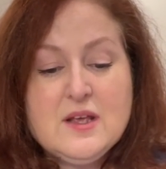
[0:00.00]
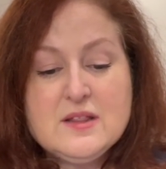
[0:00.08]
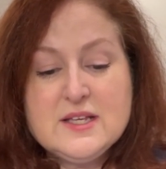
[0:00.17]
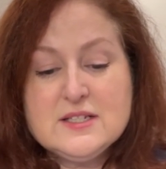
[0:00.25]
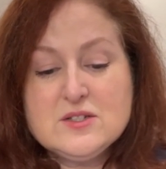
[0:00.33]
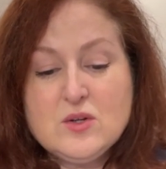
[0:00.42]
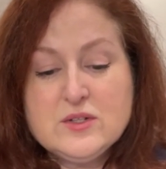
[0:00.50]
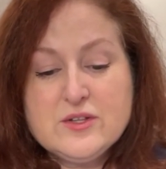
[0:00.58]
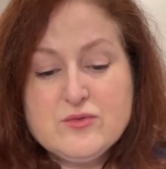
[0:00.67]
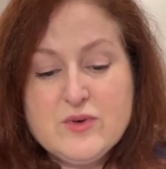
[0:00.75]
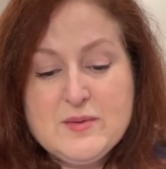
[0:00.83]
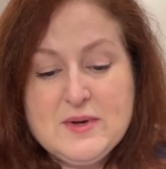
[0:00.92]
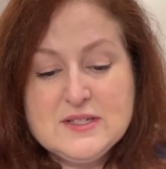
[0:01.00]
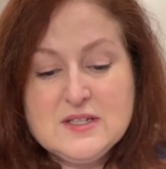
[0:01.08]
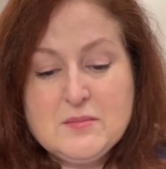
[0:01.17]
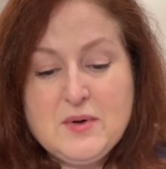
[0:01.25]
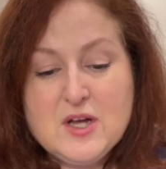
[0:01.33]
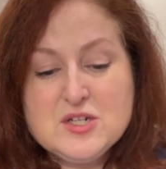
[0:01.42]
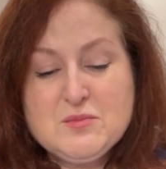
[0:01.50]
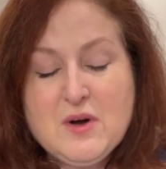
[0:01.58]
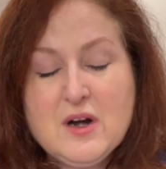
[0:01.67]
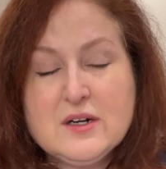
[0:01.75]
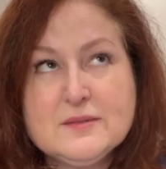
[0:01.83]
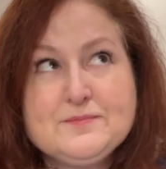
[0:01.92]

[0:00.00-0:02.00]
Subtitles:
These sold in 3 months on Poshmark.